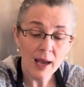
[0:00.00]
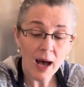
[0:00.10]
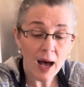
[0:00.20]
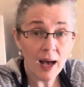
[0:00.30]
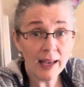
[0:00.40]

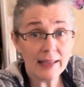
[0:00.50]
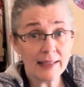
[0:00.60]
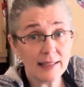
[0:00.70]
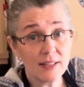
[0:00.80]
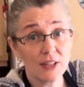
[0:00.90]
I
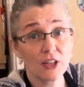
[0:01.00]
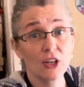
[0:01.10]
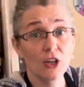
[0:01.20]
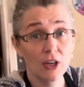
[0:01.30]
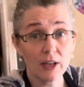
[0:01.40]
need to
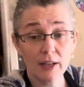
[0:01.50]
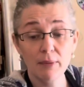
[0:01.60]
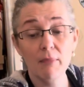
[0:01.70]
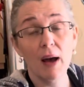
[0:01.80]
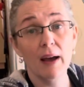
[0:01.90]
cook
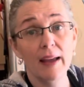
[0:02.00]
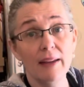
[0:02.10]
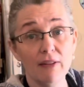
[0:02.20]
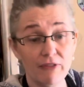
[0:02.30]
my